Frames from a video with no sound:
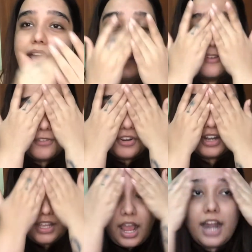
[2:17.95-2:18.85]
I never
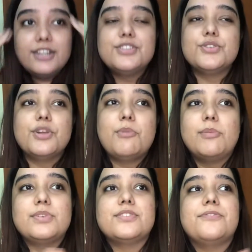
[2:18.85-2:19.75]
really understood the
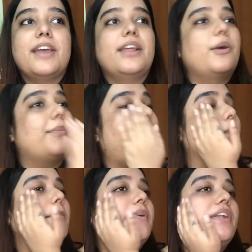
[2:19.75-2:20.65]
purpose of wearing a
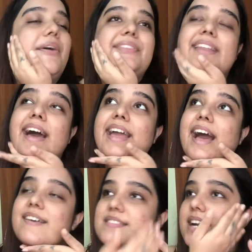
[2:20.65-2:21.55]
primer, but now that I
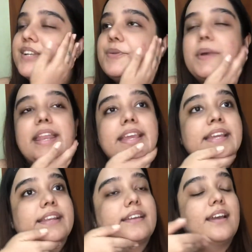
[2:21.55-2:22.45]
have started wearing
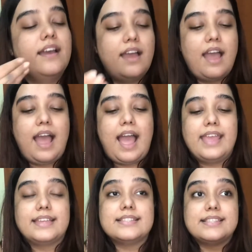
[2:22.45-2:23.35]
it, I
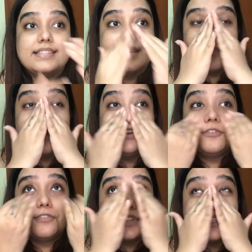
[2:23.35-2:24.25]
can see what
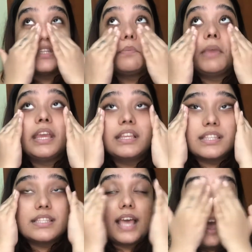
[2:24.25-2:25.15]
difference it
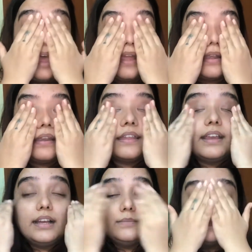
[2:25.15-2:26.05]
makes. And
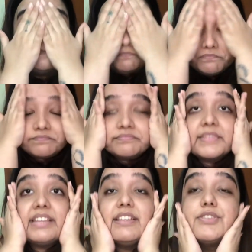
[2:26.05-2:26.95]
yeah,
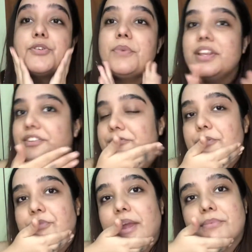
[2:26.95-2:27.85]
there's so many
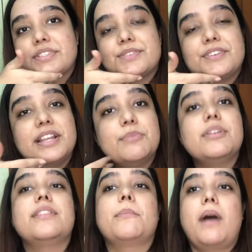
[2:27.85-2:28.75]
different primers available
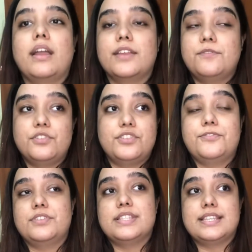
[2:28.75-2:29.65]
in the market for
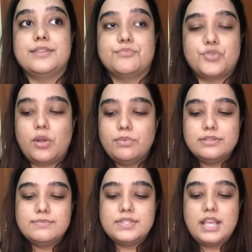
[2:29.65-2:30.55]
different skin problems.